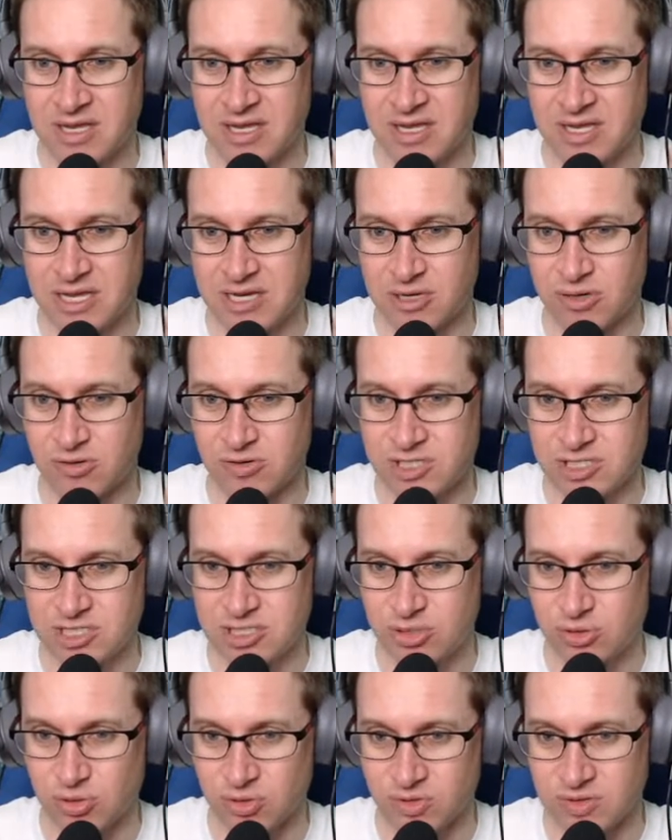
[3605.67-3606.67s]

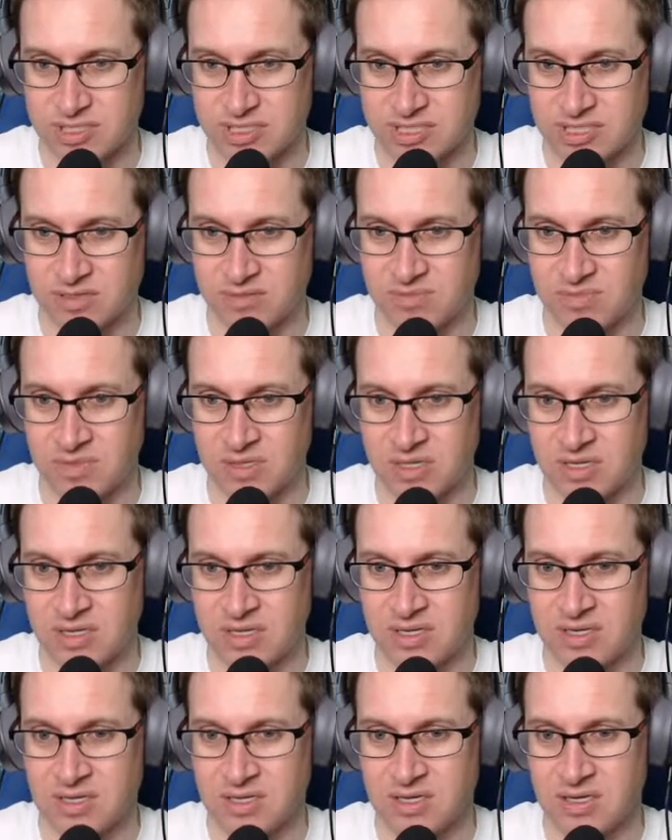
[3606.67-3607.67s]
increased tourism,
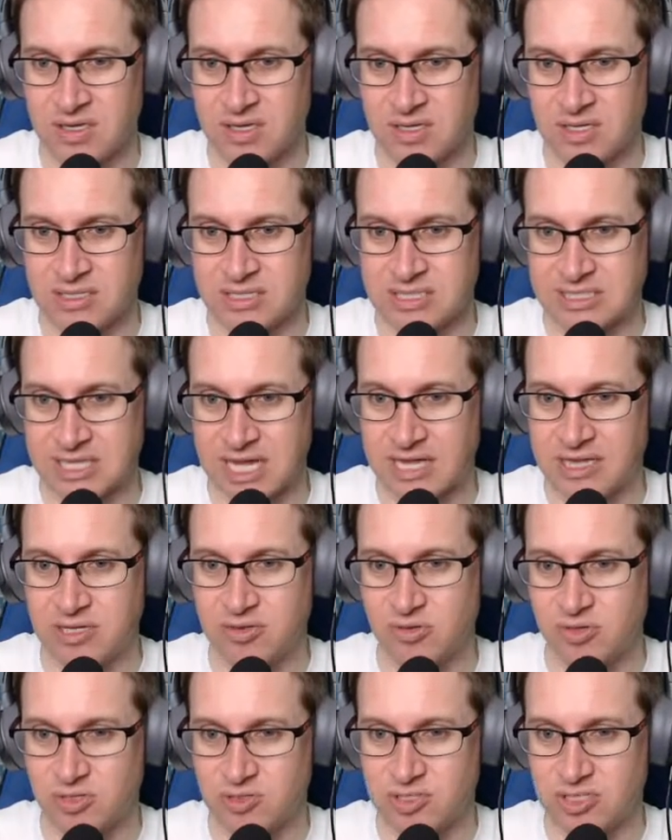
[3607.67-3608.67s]
slightly
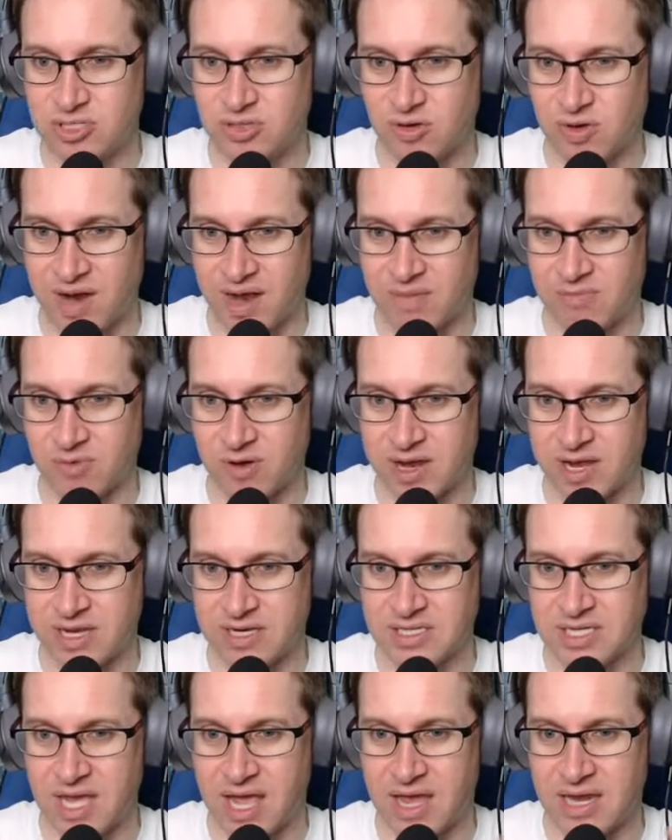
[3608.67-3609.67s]
reduced crime
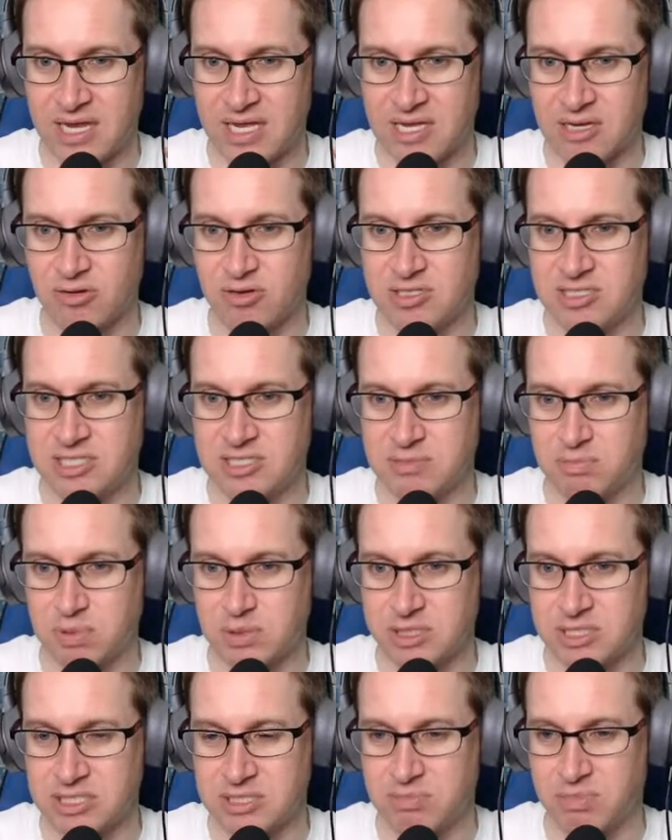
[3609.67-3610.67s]
rate, and increases
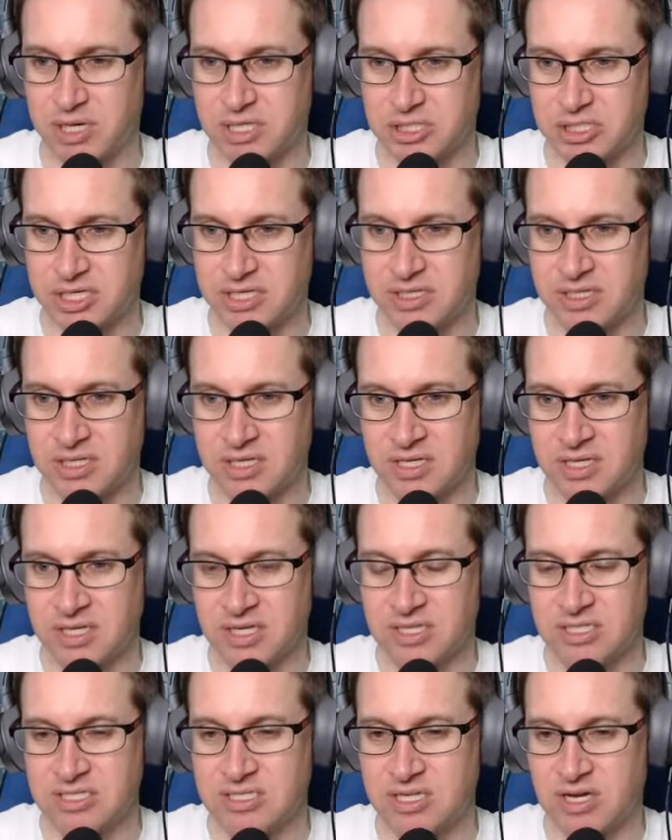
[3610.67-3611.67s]
police budget.
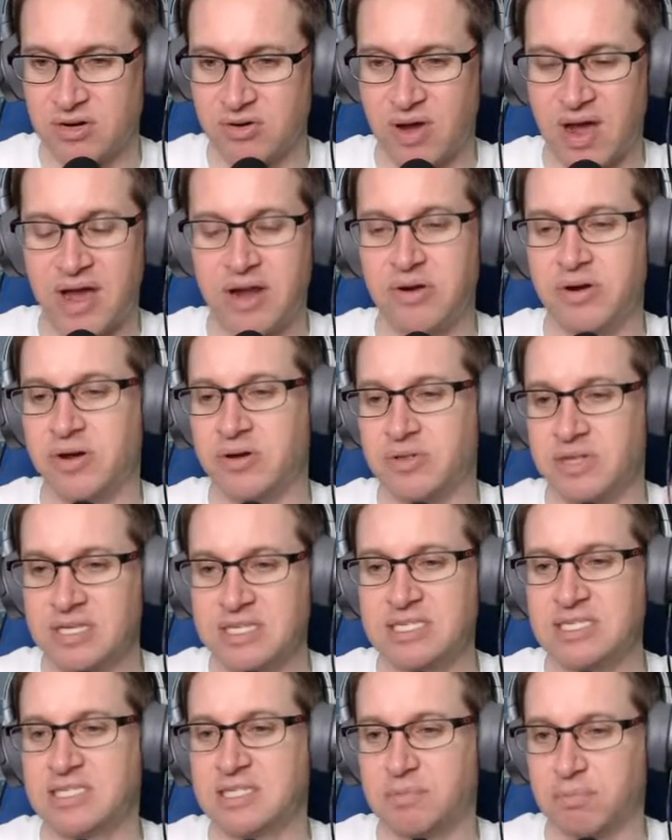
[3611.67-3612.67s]
So, I don't know.
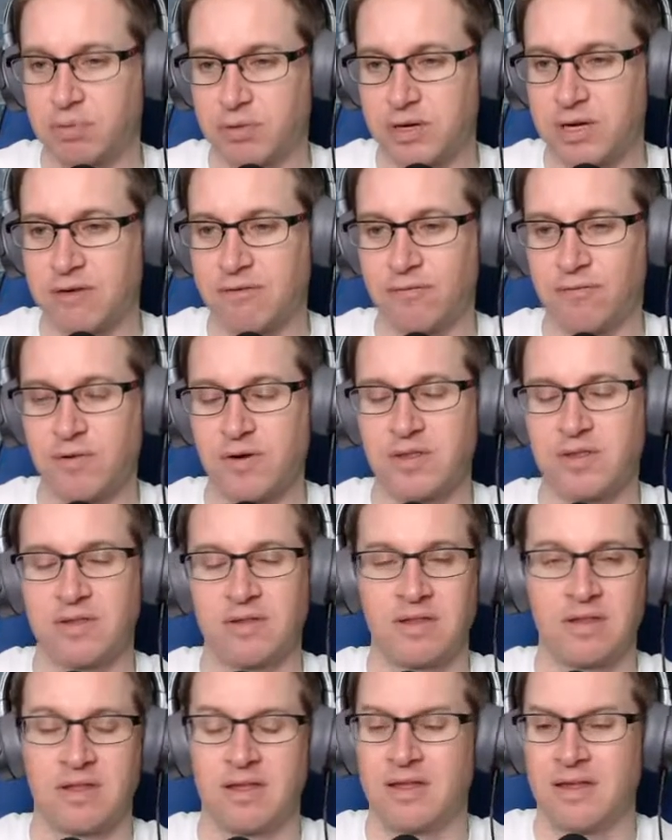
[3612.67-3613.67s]
This is a pretty...
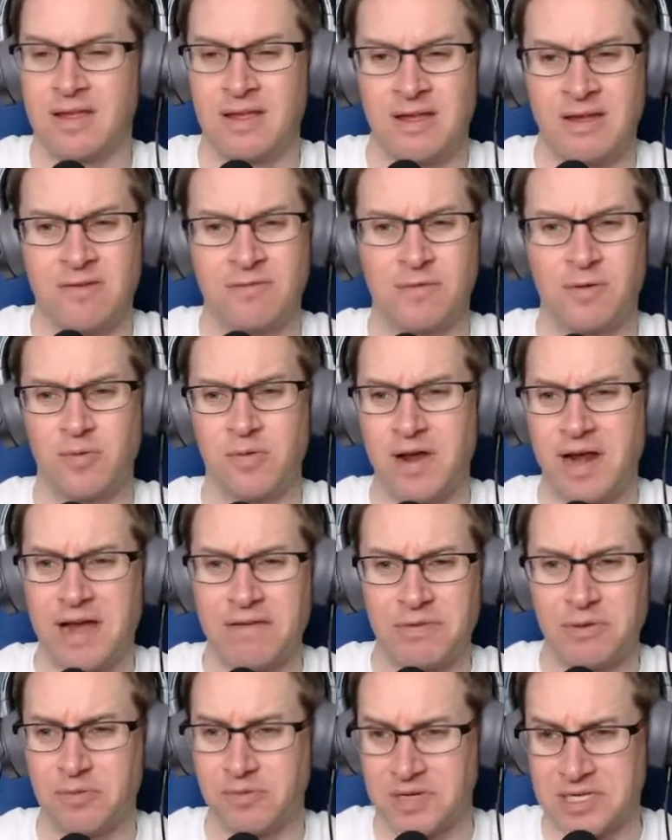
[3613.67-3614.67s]
For
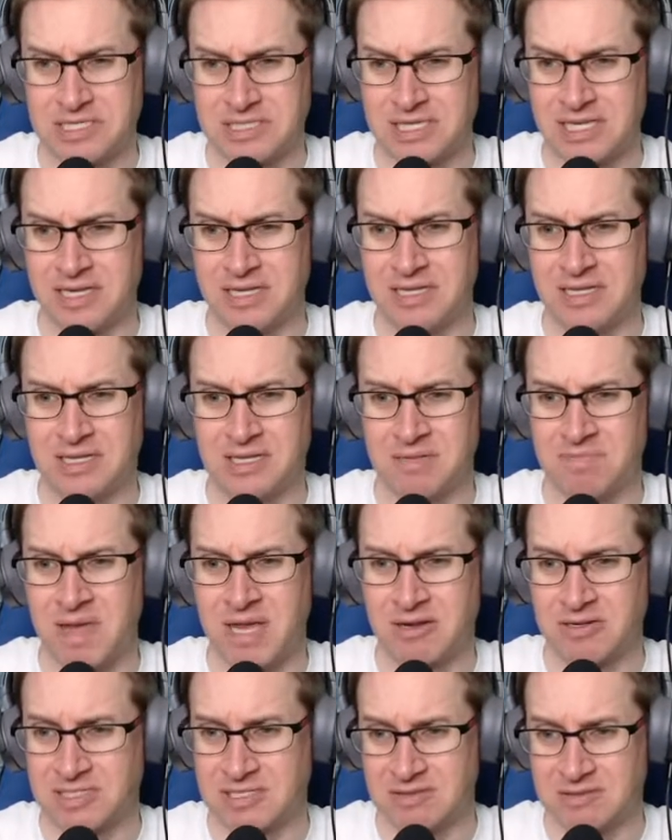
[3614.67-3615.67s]
whatever reason, the
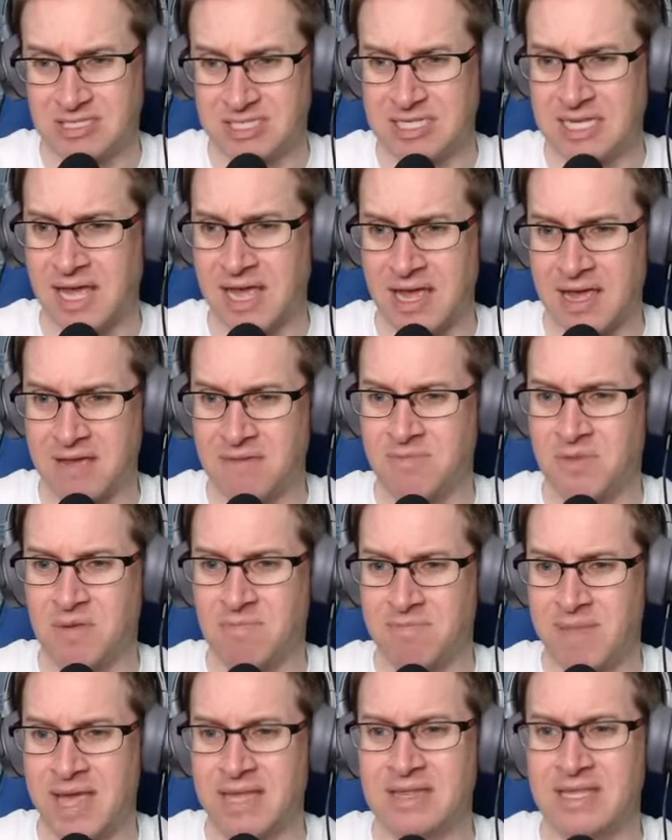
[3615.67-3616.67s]
makers of this game
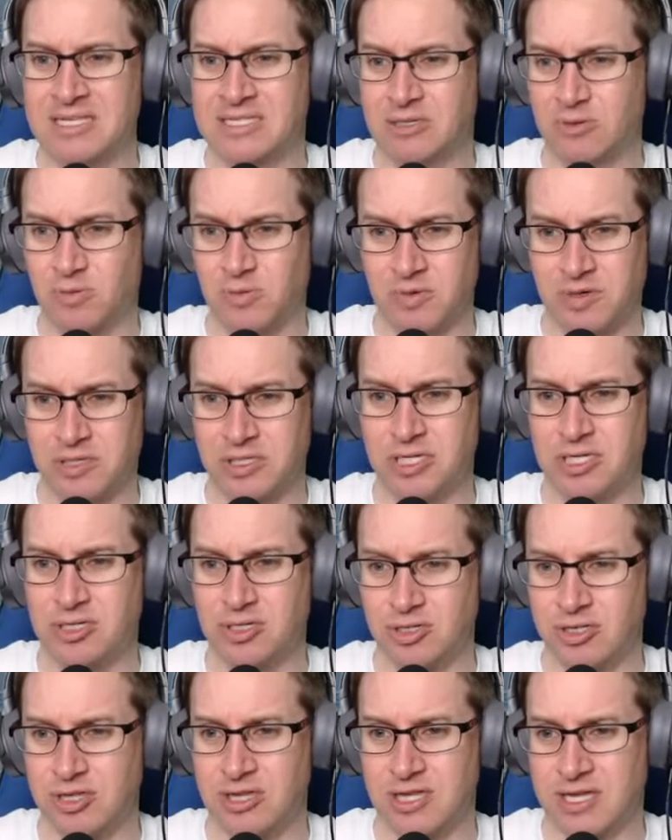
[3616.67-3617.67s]
made this a really
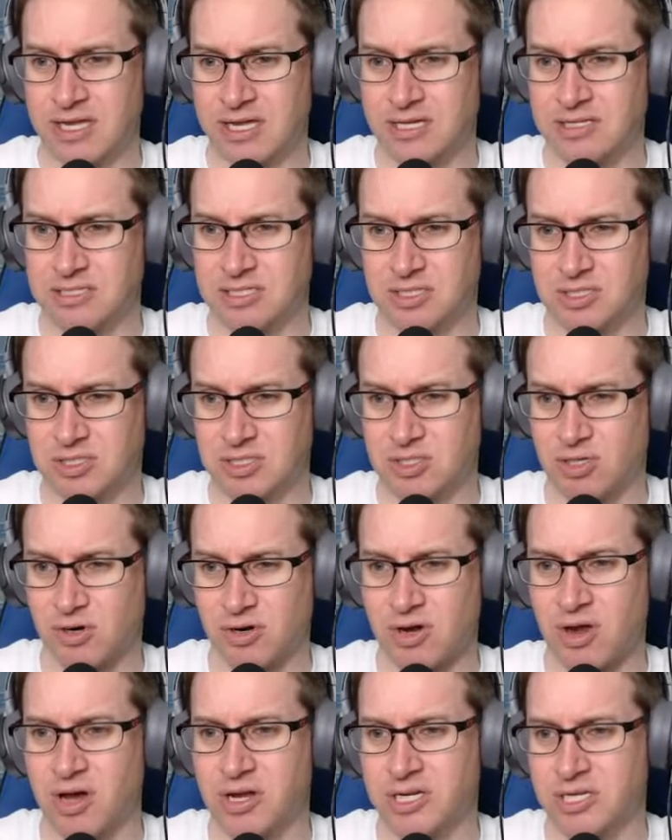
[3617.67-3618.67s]
good thing to
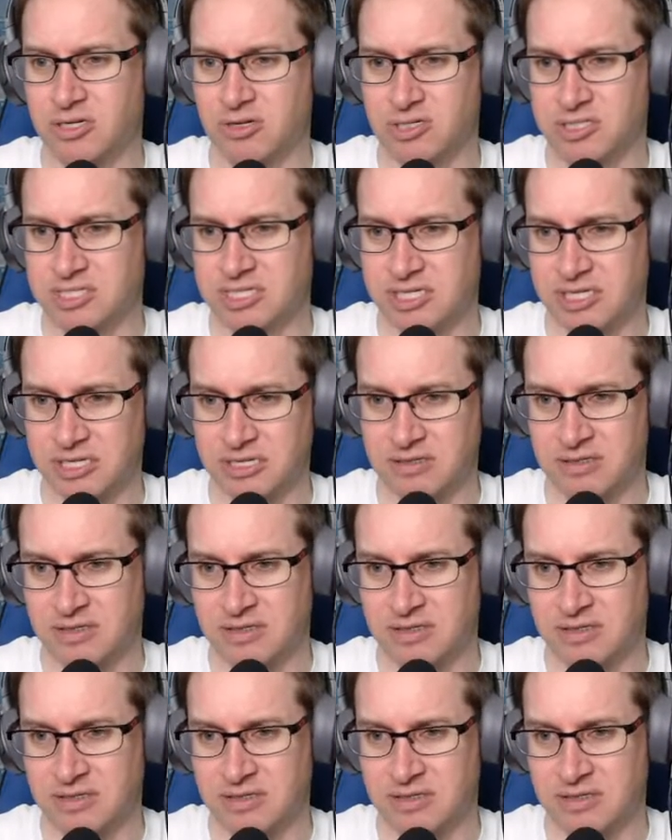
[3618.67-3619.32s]
turn on in your city.